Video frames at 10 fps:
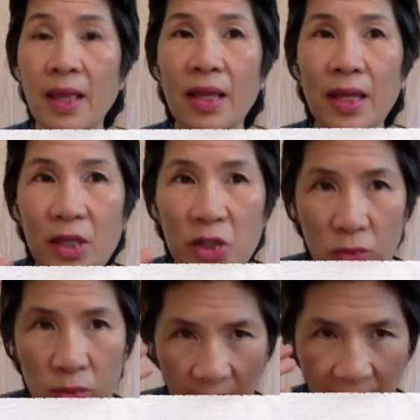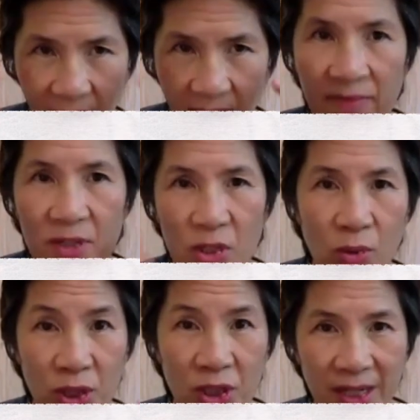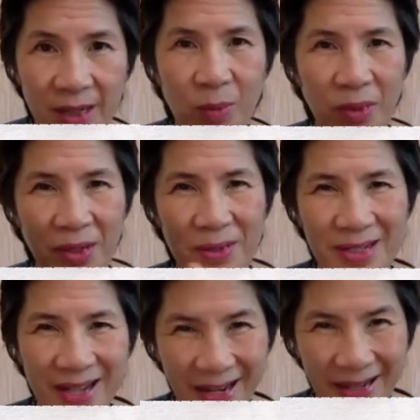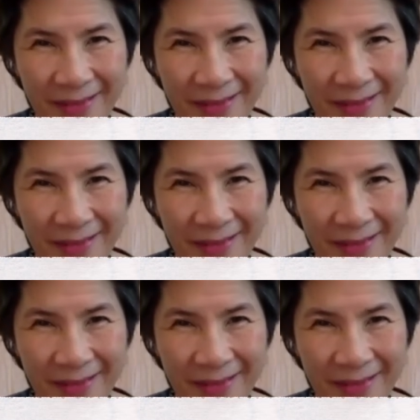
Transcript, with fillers: issues they have associated with their design.